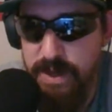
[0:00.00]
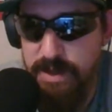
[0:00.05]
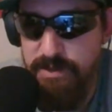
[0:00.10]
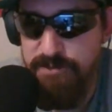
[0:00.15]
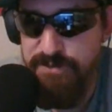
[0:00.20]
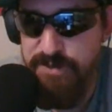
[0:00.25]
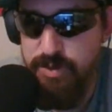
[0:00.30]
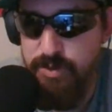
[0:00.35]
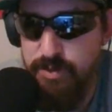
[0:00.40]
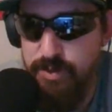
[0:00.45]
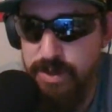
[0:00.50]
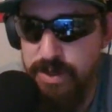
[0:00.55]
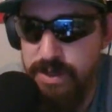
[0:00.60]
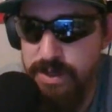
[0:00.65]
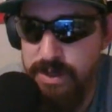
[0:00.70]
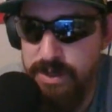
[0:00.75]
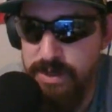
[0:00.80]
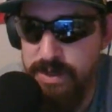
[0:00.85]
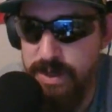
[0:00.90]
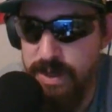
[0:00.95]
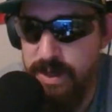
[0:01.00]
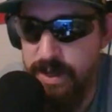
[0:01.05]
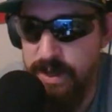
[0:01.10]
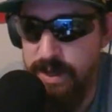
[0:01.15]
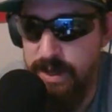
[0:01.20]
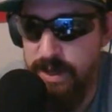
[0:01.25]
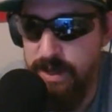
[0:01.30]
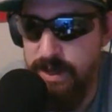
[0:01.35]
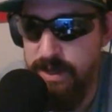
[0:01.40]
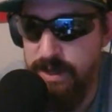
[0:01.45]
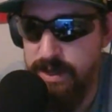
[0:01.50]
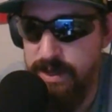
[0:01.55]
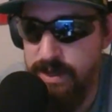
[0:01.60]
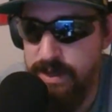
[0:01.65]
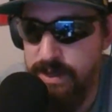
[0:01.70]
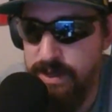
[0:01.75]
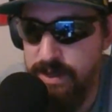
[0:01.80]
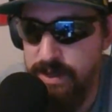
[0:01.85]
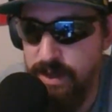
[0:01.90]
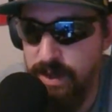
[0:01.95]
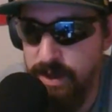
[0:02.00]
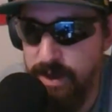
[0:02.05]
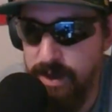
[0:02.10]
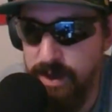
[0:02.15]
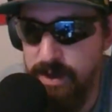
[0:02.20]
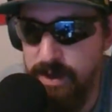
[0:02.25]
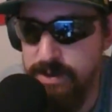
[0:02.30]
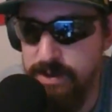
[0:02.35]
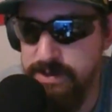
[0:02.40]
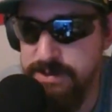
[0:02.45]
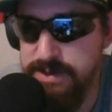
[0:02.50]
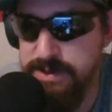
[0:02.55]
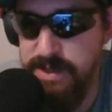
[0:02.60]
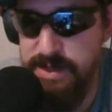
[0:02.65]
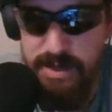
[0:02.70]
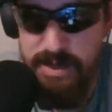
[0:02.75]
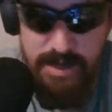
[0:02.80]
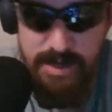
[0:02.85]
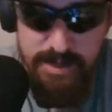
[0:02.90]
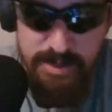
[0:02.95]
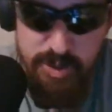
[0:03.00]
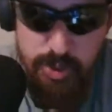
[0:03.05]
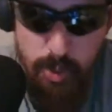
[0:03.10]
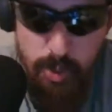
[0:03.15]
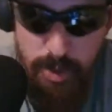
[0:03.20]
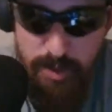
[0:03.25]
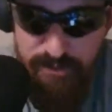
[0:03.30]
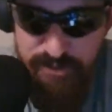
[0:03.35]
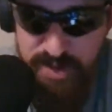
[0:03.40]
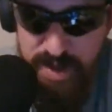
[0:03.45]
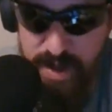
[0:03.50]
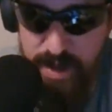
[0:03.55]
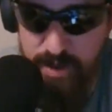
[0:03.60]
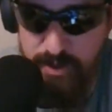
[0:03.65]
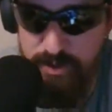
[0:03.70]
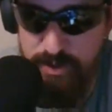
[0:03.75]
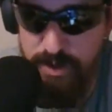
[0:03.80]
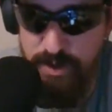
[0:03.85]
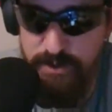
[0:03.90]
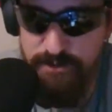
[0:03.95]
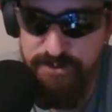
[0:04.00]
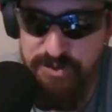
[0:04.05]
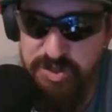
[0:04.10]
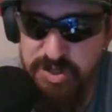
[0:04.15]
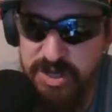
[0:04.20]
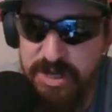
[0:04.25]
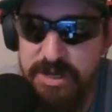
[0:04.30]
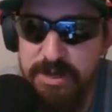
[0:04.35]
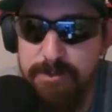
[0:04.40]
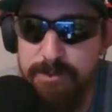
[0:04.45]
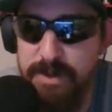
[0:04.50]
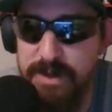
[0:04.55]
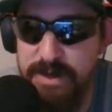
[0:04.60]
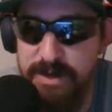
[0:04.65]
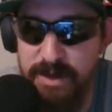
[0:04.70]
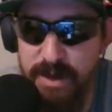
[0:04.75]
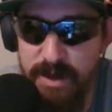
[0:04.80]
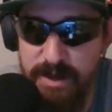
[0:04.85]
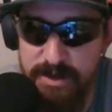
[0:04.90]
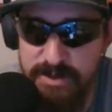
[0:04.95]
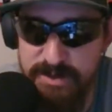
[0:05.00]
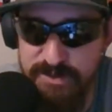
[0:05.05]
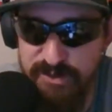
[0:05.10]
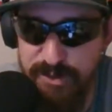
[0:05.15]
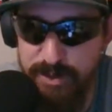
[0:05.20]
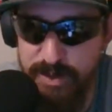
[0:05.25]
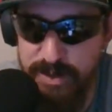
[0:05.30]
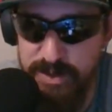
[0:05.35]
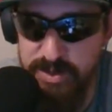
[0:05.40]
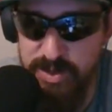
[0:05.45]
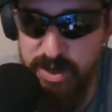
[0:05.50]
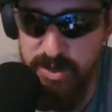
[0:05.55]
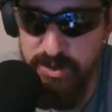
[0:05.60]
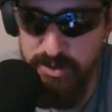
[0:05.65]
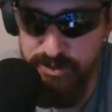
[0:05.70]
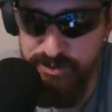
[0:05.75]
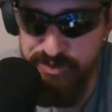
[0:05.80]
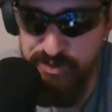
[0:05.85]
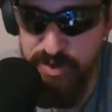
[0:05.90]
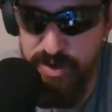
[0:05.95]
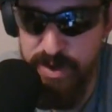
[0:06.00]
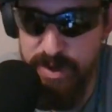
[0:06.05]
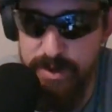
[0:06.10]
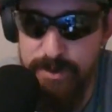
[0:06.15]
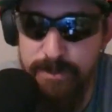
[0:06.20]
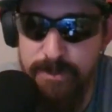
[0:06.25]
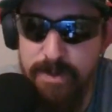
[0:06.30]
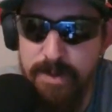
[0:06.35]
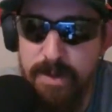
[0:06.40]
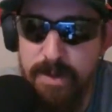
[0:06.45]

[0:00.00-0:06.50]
eat a let's say you got a 12 count of chicken McNuggets from McDonald's, right?